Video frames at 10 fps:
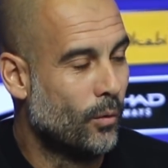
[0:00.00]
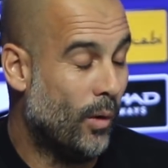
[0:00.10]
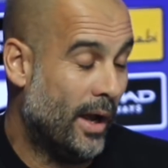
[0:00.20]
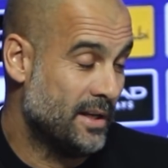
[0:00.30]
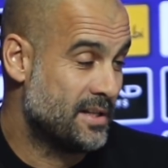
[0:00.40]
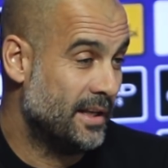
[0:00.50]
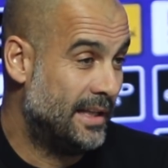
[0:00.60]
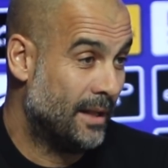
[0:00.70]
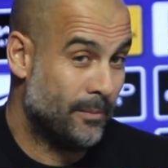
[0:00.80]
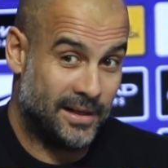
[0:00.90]
Well, you say
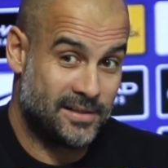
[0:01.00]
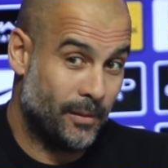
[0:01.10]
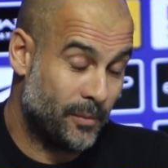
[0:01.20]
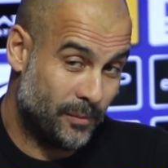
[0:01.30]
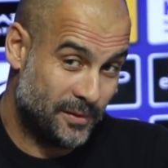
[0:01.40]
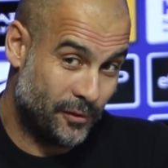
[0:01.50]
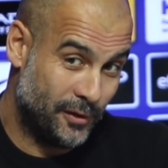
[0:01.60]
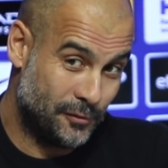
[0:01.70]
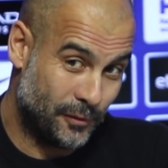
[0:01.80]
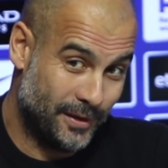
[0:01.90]
that, Mike Summerbee is
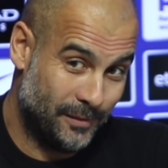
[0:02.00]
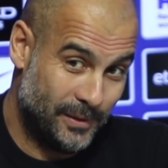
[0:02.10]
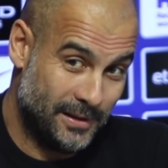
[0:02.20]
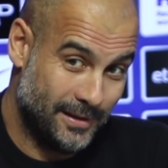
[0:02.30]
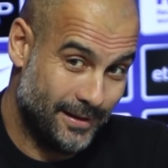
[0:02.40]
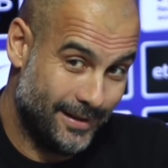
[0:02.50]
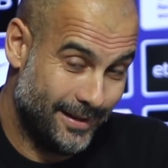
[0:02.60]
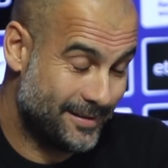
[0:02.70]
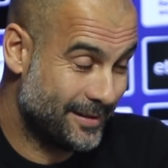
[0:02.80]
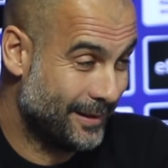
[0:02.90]
going to kill me.
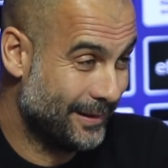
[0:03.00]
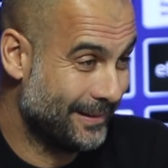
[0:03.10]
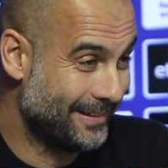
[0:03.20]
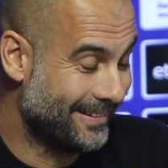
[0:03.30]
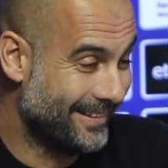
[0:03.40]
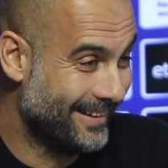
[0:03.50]
So